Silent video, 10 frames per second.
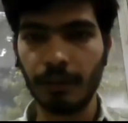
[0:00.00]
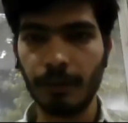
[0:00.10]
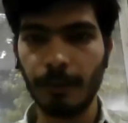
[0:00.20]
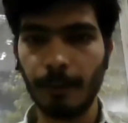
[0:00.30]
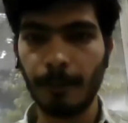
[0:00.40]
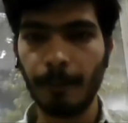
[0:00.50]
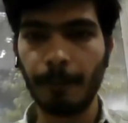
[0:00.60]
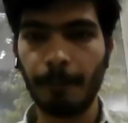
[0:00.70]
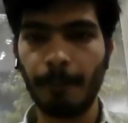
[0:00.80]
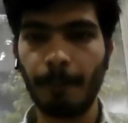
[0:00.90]

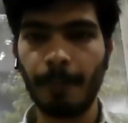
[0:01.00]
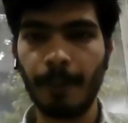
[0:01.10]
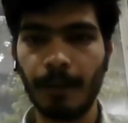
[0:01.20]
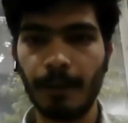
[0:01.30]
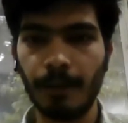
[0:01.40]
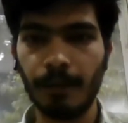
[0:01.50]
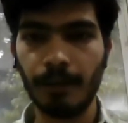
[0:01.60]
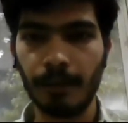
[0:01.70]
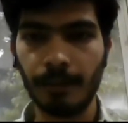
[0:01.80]
[no speech]